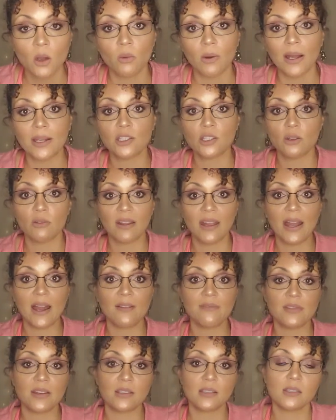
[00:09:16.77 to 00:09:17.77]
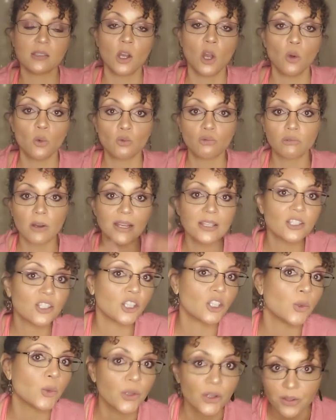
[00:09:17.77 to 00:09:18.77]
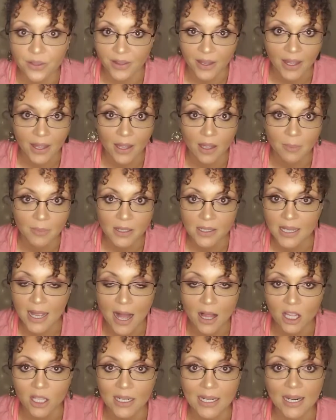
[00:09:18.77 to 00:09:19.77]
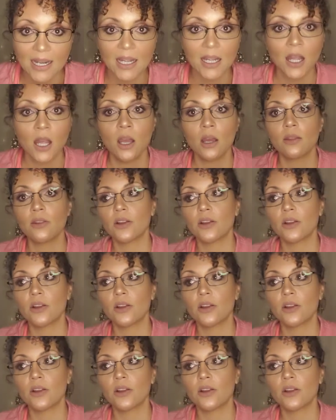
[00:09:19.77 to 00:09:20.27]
right? So they have this rescuer thing mentality.